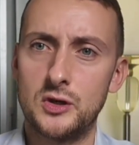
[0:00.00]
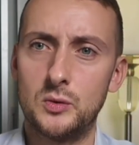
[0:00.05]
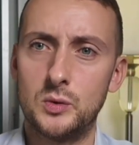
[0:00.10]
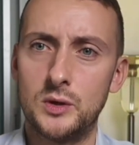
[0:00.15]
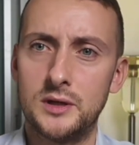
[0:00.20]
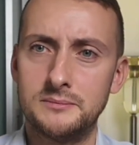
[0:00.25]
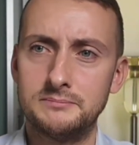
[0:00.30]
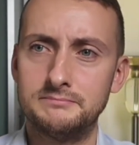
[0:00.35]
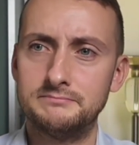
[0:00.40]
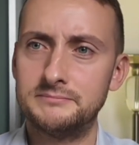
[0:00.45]

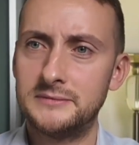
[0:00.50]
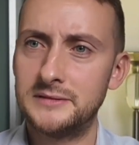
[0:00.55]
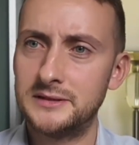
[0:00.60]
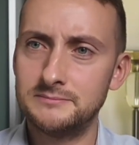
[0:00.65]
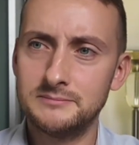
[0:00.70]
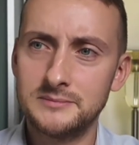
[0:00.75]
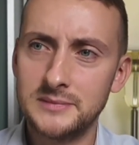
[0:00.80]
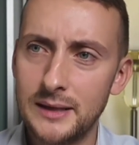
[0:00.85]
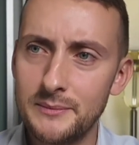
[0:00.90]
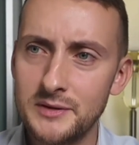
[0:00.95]
So
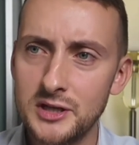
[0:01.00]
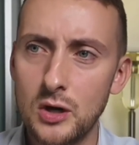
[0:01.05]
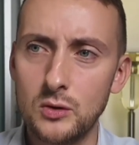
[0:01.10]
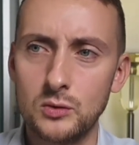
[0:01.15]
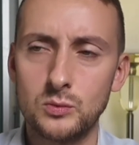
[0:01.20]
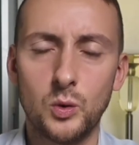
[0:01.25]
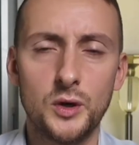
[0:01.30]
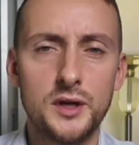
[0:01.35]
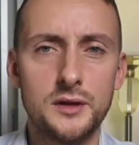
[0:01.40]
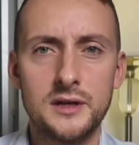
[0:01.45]
let me
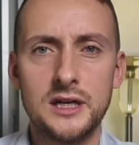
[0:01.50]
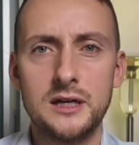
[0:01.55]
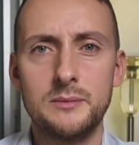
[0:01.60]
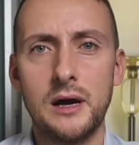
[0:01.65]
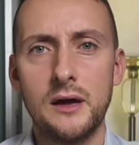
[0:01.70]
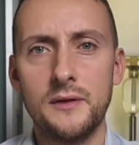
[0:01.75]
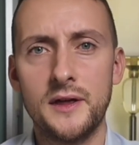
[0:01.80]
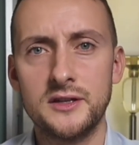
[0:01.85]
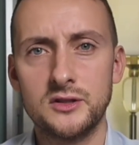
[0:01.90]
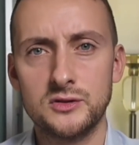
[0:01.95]
know what you
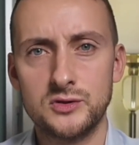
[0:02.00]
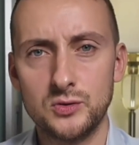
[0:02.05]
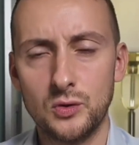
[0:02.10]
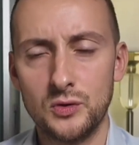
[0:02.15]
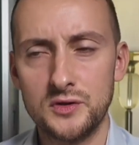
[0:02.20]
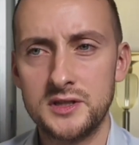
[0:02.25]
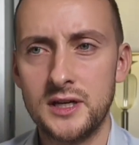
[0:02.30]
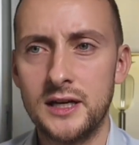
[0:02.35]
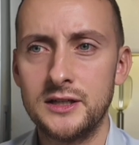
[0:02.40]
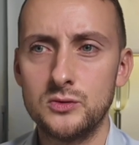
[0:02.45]
think about that
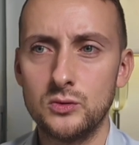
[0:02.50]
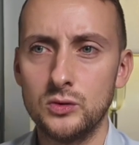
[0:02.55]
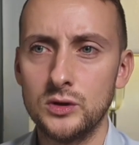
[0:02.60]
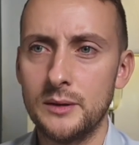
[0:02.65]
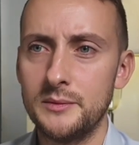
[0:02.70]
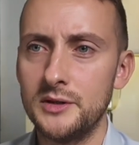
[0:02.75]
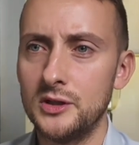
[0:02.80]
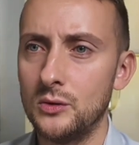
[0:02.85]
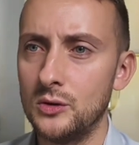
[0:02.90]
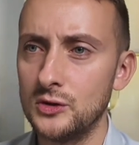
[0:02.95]
sort of
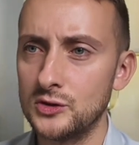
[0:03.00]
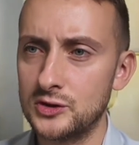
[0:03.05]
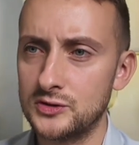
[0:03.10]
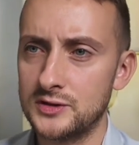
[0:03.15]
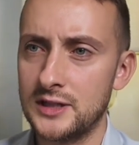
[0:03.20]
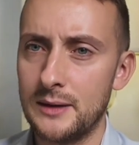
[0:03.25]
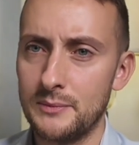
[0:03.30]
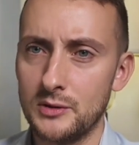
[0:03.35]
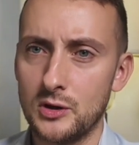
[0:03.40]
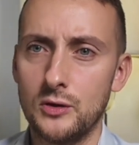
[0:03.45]
schedule. Let me know
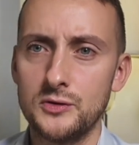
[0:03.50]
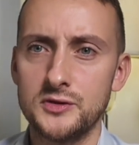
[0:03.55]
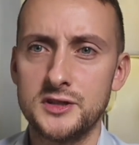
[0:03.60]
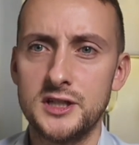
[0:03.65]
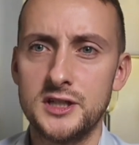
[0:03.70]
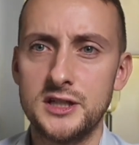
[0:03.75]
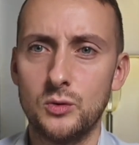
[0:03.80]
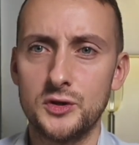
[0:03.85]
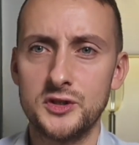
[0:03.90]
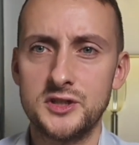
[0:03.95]
what type of
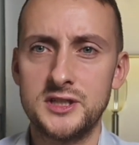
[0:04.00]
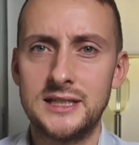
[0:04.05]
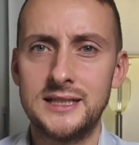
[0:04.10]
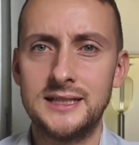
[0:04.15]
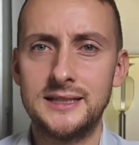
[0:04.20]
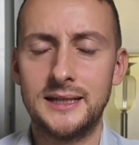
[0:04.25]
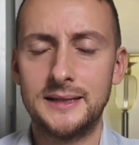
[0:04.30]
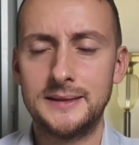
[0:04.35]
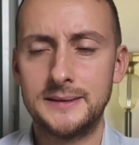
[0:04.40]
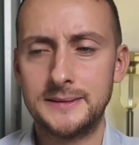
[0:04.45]
content you want to
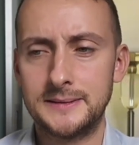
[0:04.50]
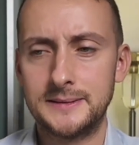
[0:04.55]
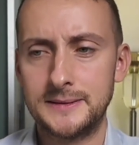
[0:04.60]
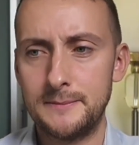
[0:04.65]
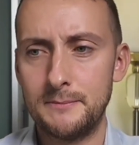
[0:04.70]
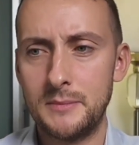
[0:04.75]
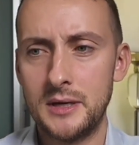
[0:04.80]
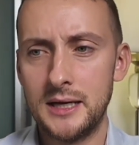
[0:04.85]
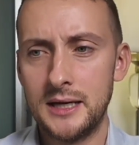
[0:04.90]
see. And